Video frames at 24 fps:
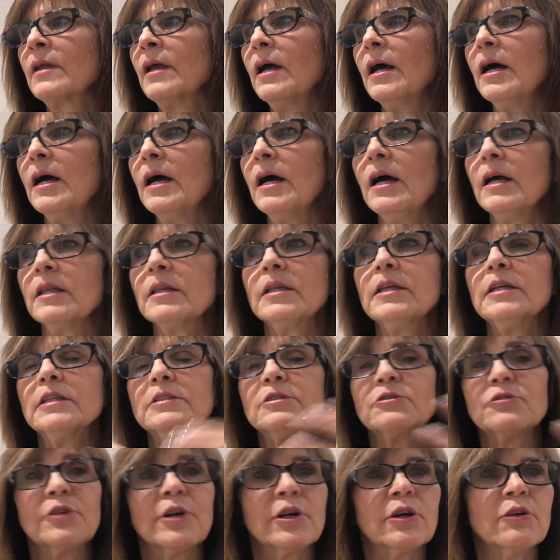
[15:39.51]
uh,
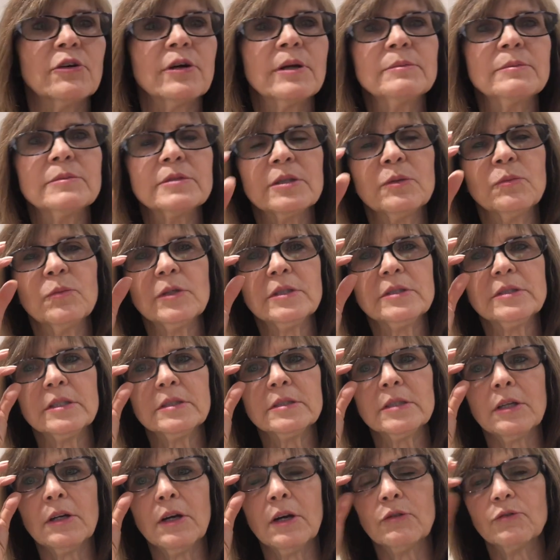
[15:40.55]
alizarin crimson, which is
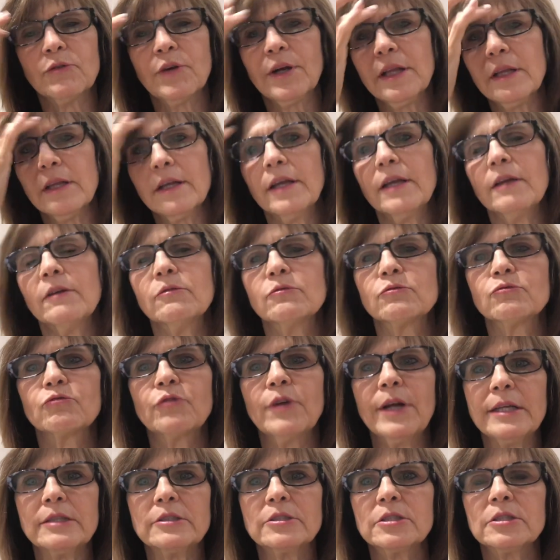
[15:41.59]
a, a really
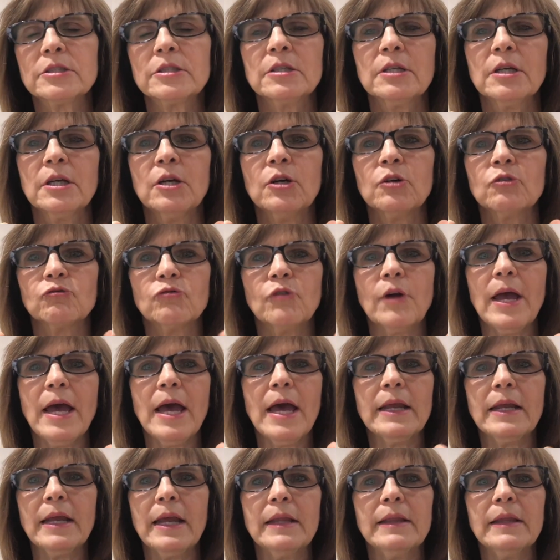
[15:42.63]
rich
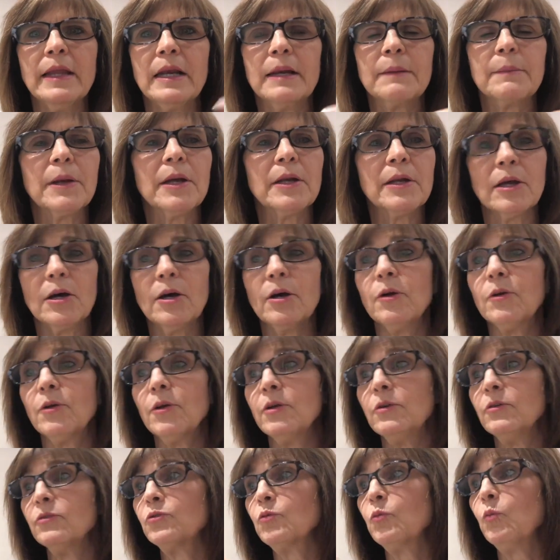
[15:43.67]
red, and then I'm going to go
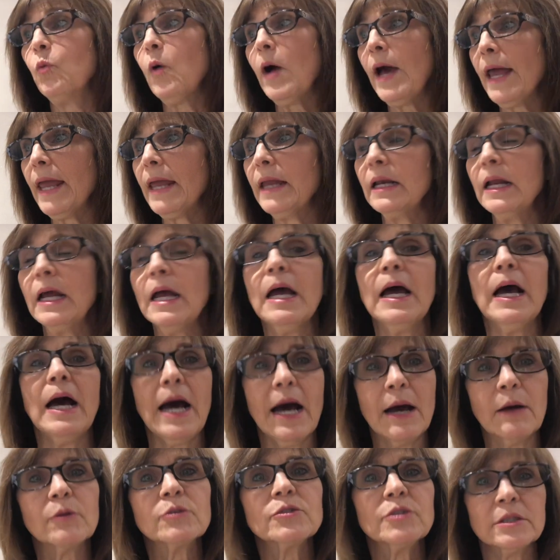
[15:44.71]
use white,
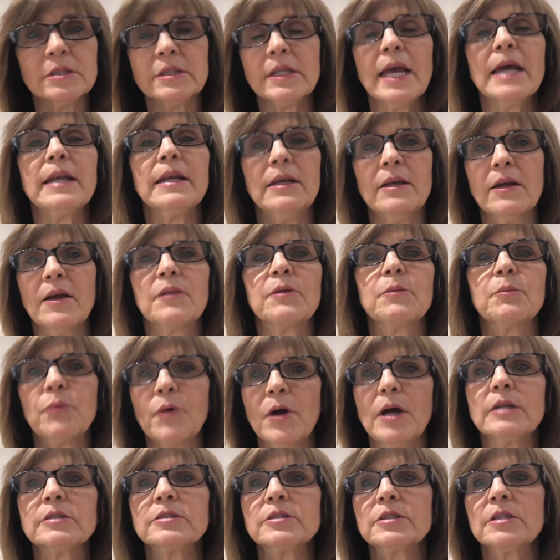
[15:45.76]
I will just get another
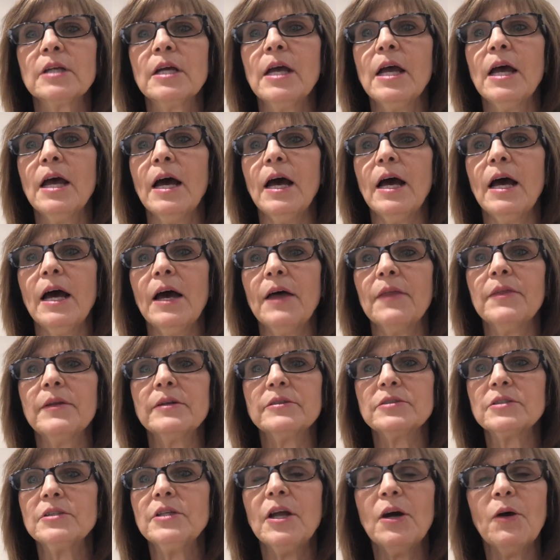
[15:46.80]
brush. Uh,
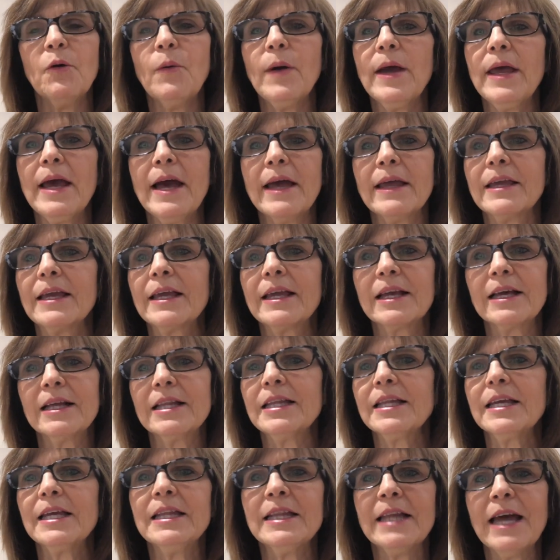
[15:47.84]
there's no way I can
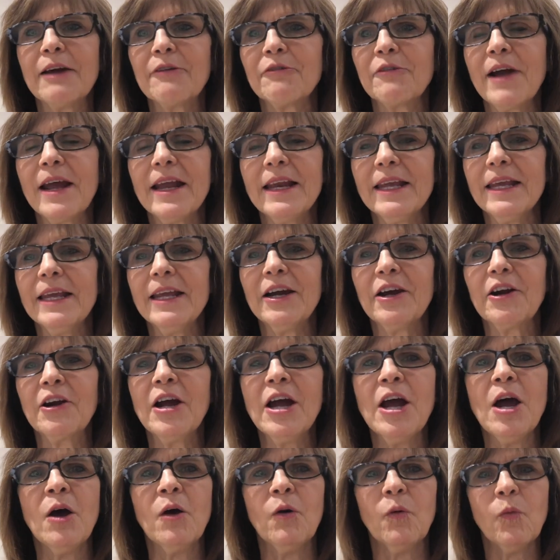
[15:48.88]
clean that right here
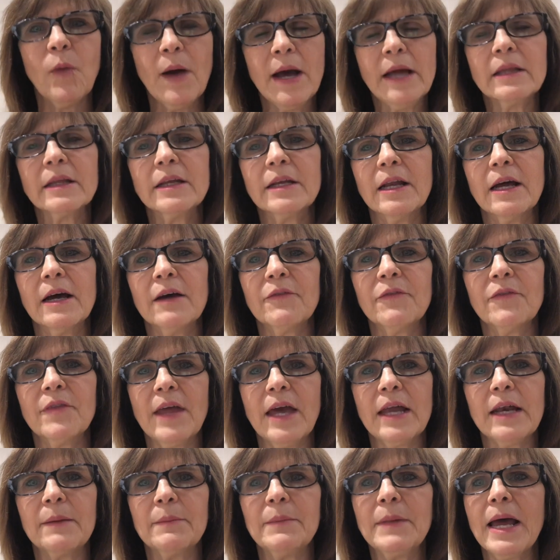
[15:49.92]
well enough
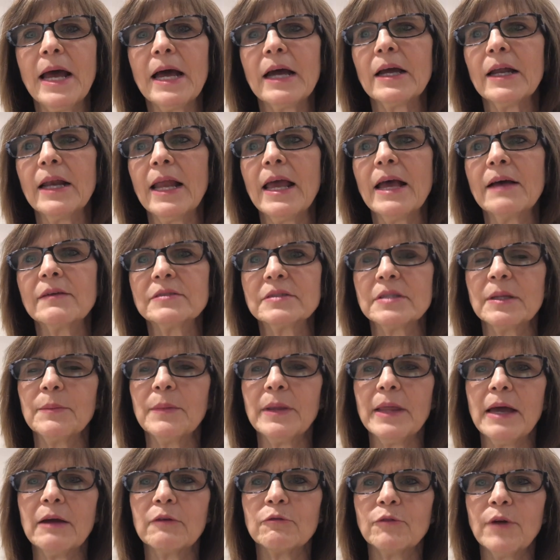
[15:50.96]
that I'm not going to have some of
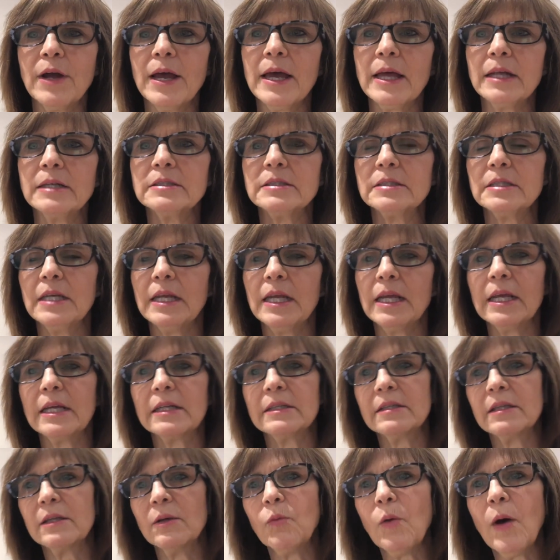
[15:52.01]
that red sneak
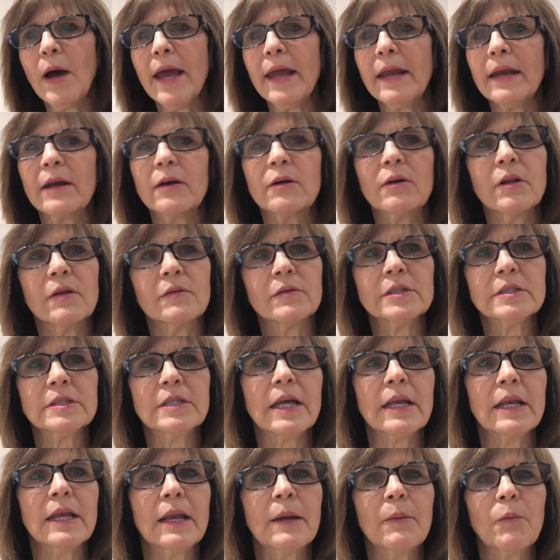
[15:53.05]
into the white, and all of a
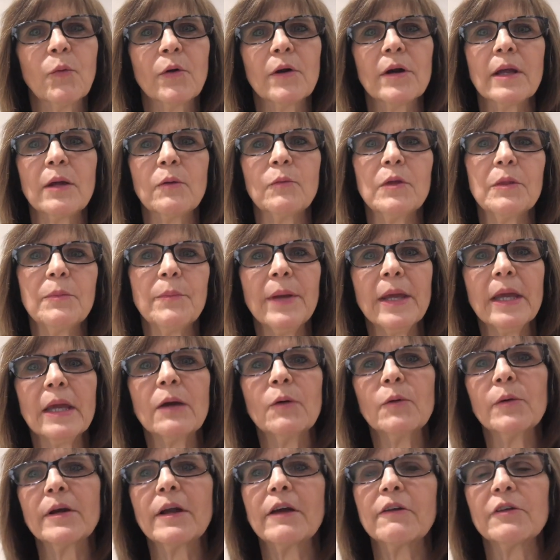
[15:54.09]
sudden I'm working with
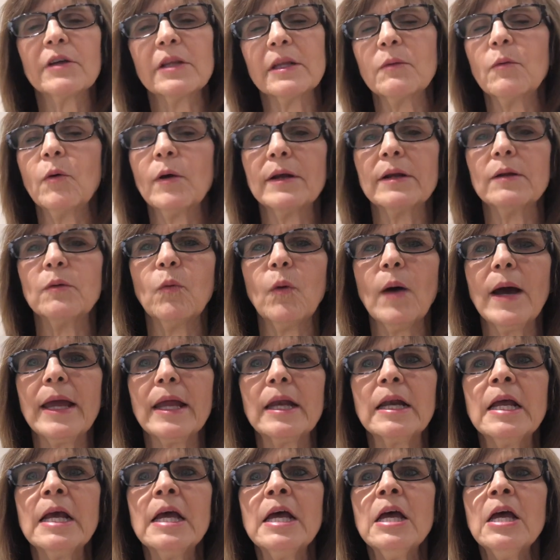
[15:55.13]
pink when I really wanted white.
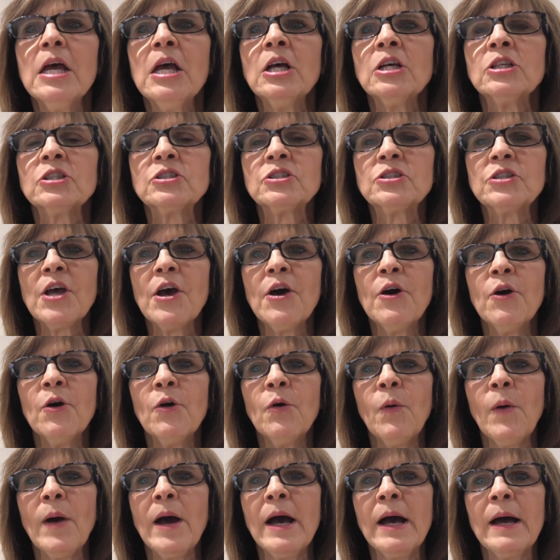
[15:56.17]

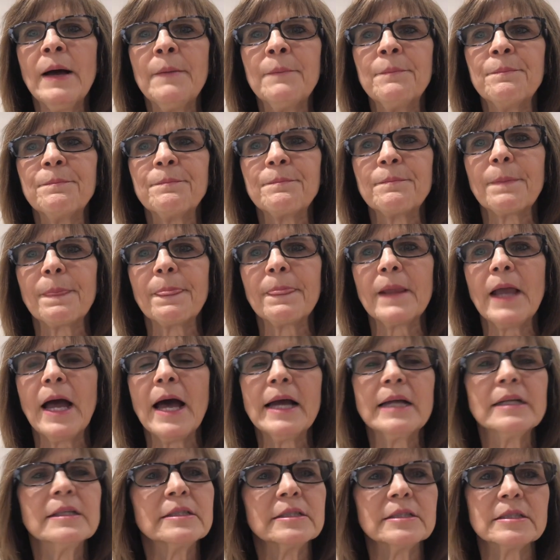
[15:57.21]
So um,
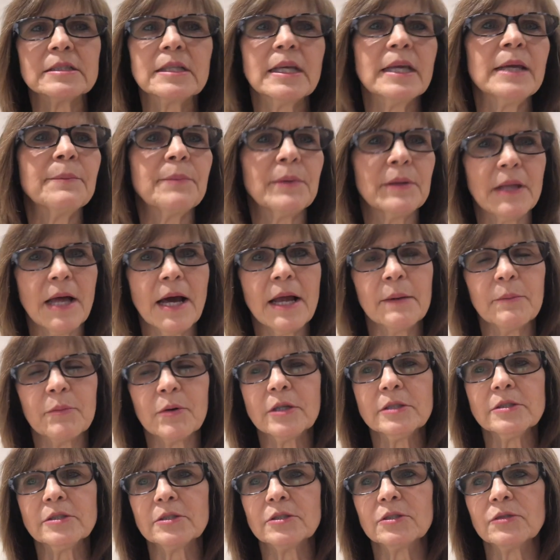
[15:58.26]
I just keep a lot of
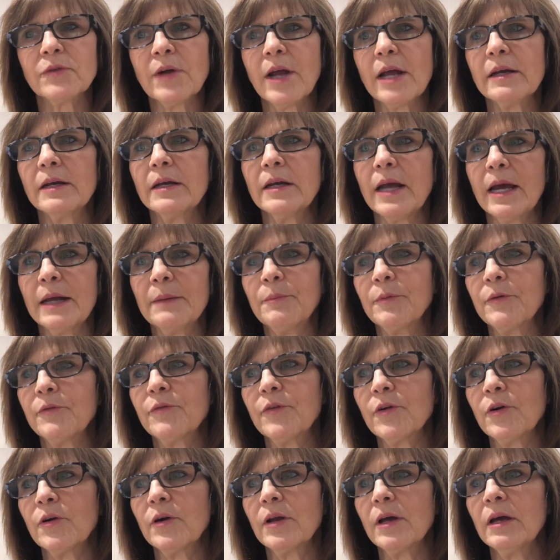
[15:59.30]
brushes around, and I
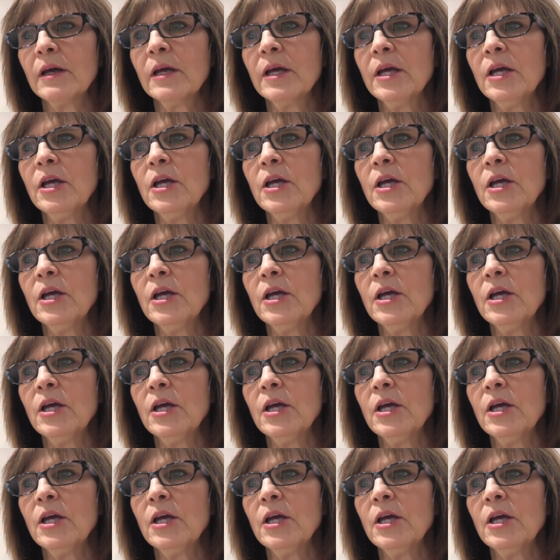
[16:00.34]
prefer to